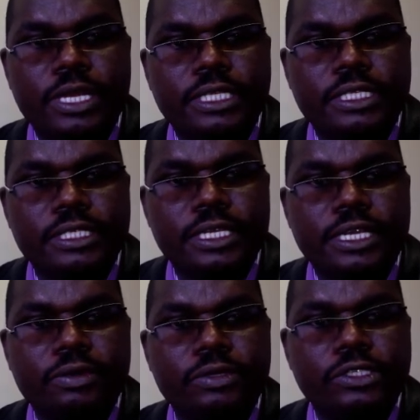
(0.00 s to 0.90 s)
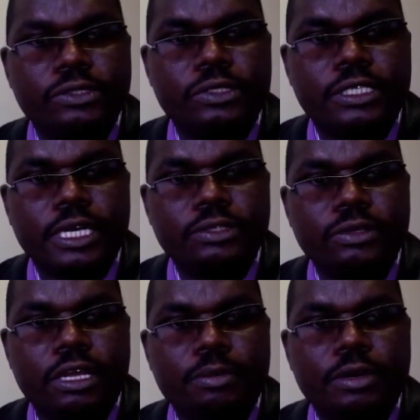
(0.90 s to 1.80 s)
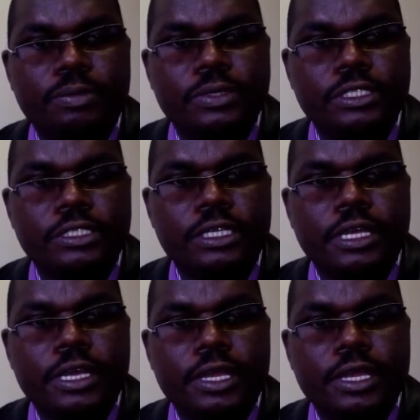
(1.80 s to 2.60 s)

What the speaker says: we are just saying we should try to come up with